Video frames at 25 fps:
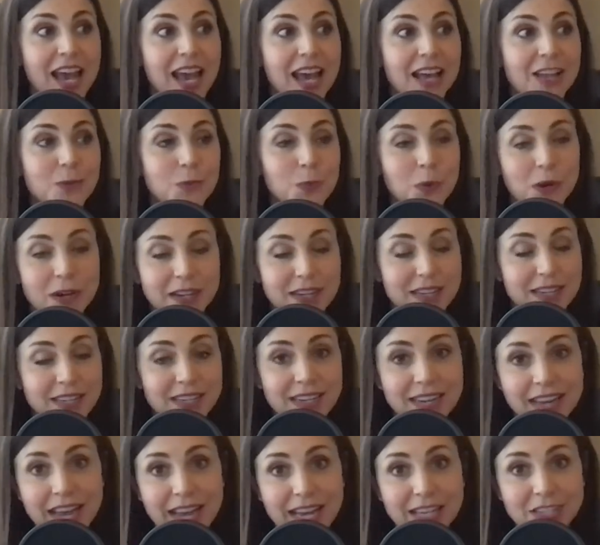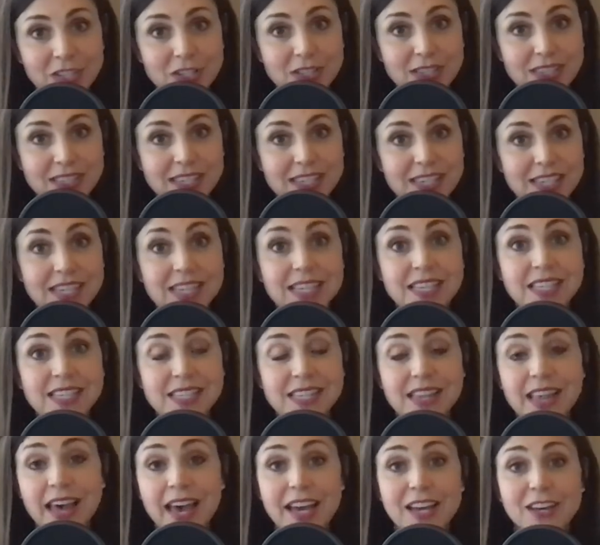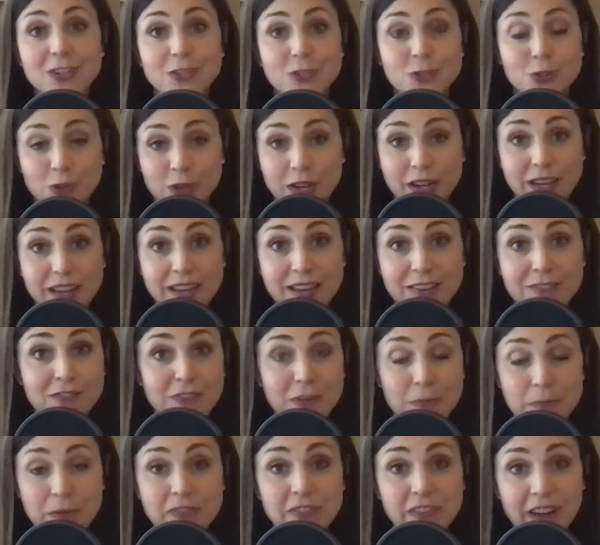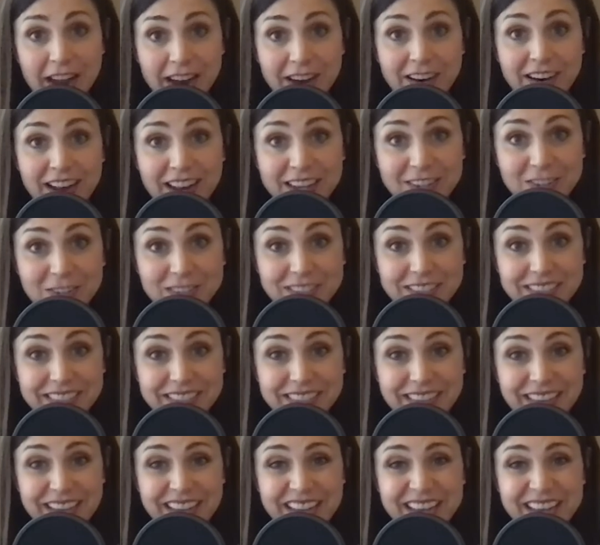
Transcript: Working in an agency is like drinking from a fire hydrant,